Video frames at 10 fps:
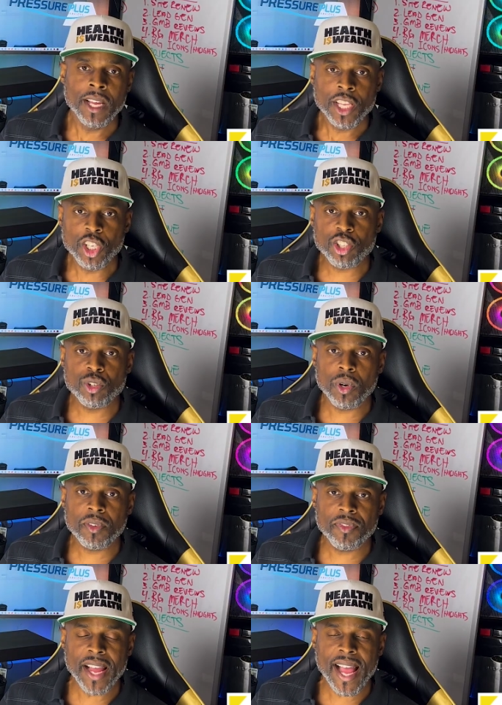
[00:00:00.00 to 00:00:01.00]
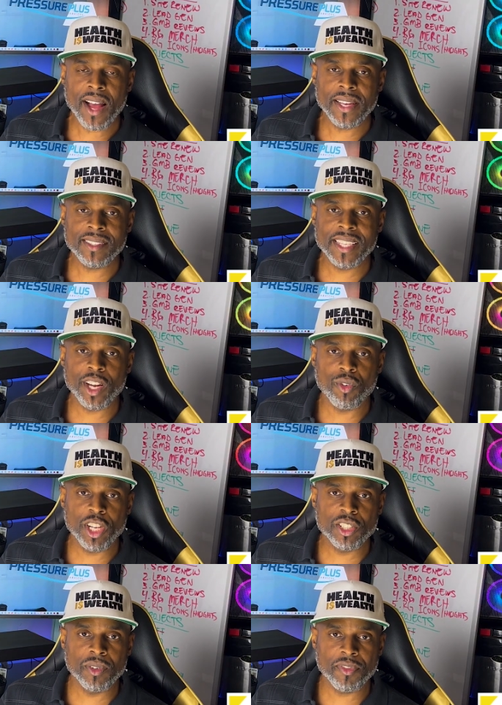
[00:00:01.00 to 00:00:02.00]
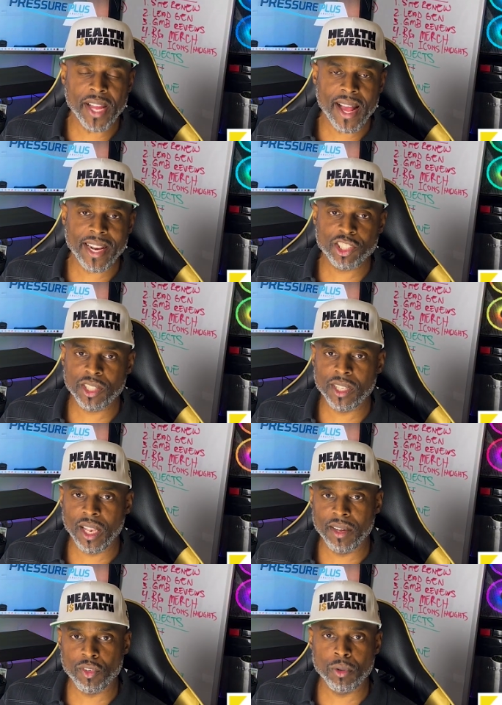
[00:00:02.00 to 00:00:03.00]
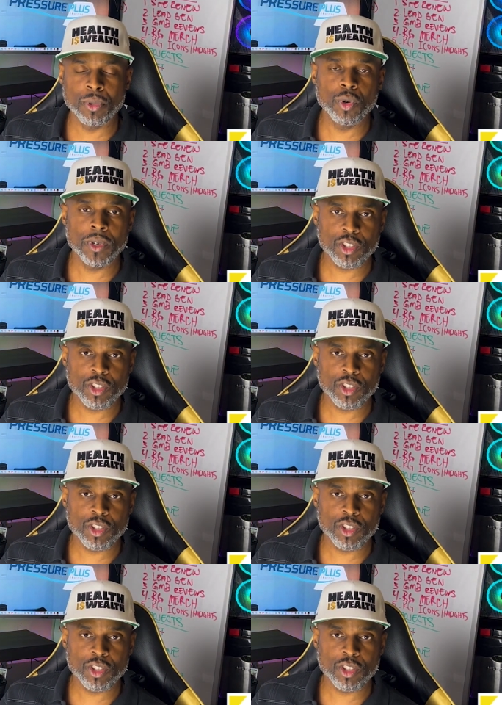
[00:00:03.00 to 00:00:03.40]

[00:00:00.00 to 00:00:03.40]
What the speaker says: Your source file is the original file that your deliverable was